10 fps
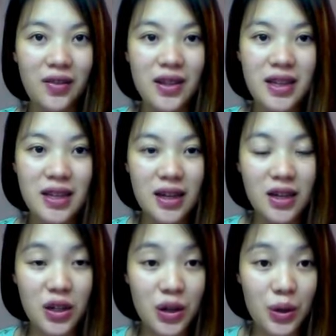if it's easier
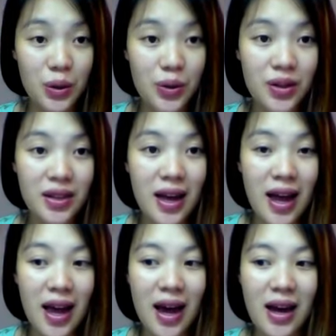to use,
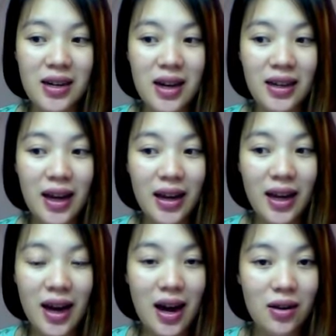and I like
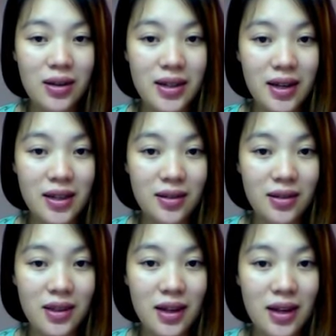how it doesn't
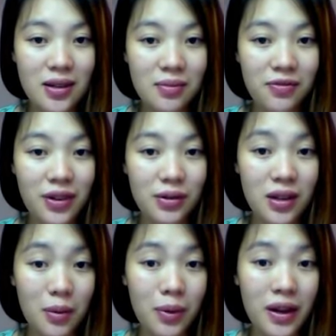feel
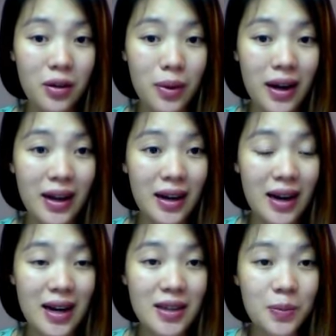clumpy on my
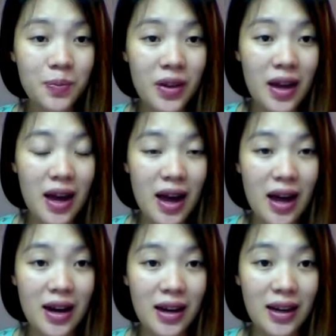eyes,
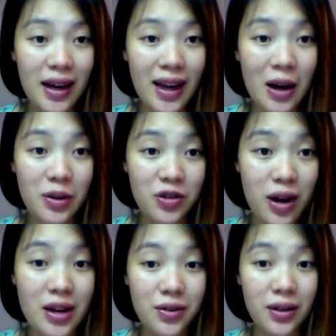and I like how it
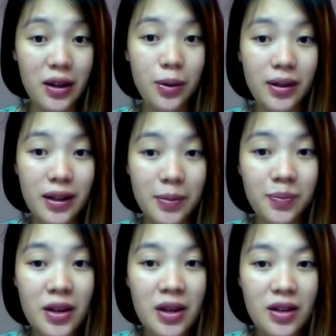dries really quickly.
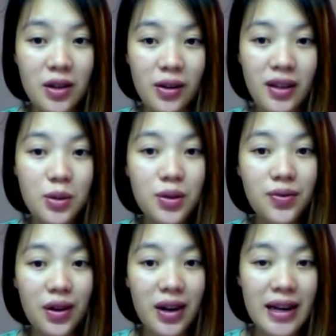So this was
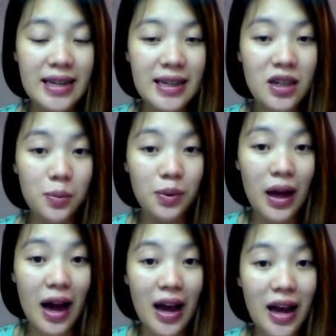very easy to
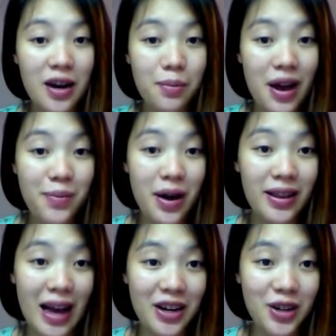apply, and it made my
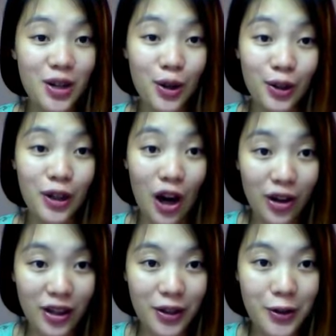lashes look
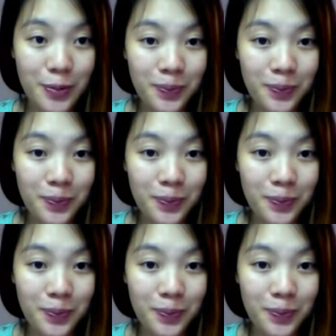longer.